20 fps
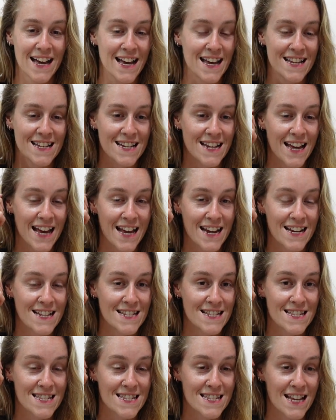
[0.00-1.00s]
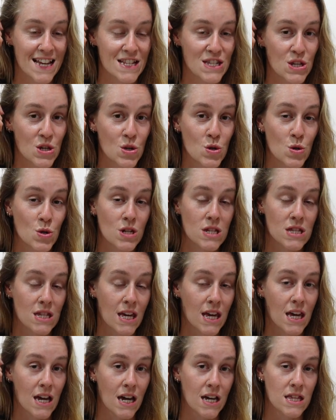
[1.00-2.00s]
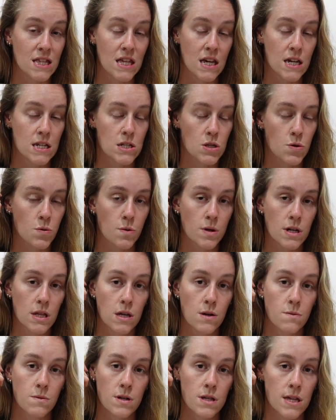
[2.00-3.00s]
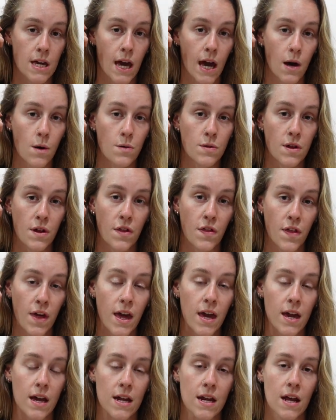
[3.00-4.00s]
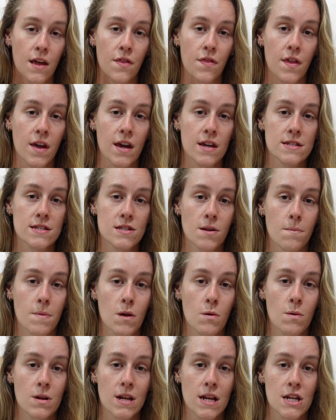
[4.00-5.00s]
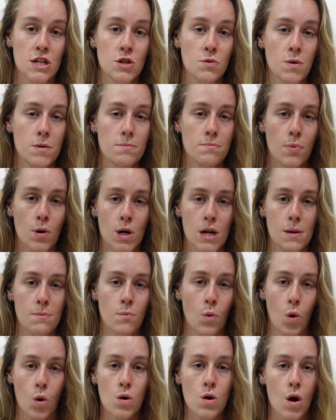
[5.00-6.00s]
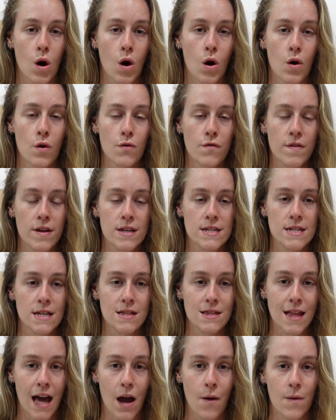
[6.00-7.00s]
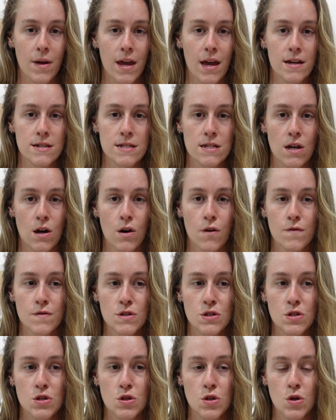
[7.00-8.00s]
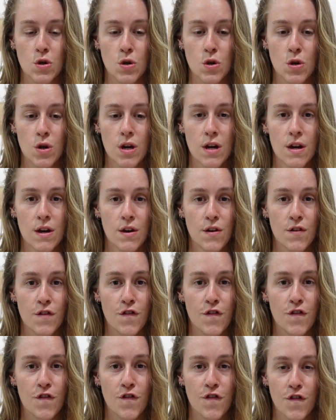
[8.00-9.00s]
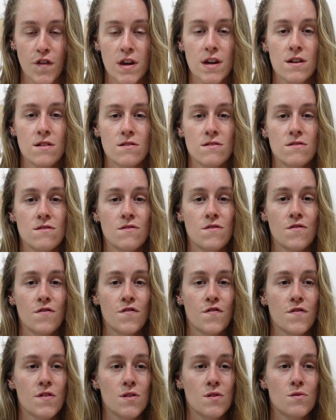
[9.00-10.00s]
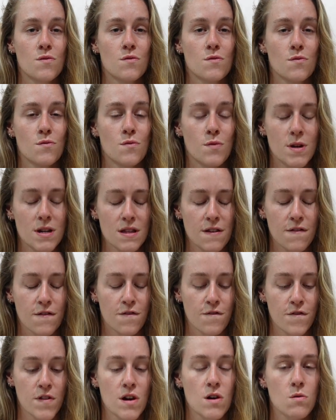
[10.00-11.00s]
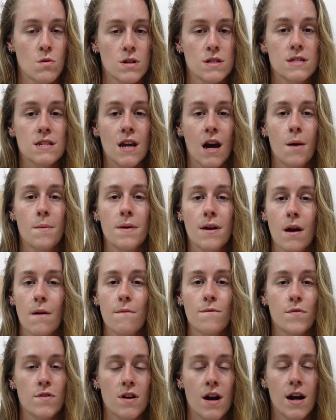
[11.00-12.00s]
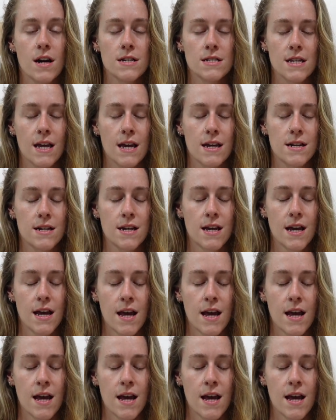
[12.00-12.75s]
and, and it's it's a good thing. I think it's a really really healthy thing, and I think it's something we need to embody more of. Is allowing ourselves to feel, feel really feel what's coming up for us. And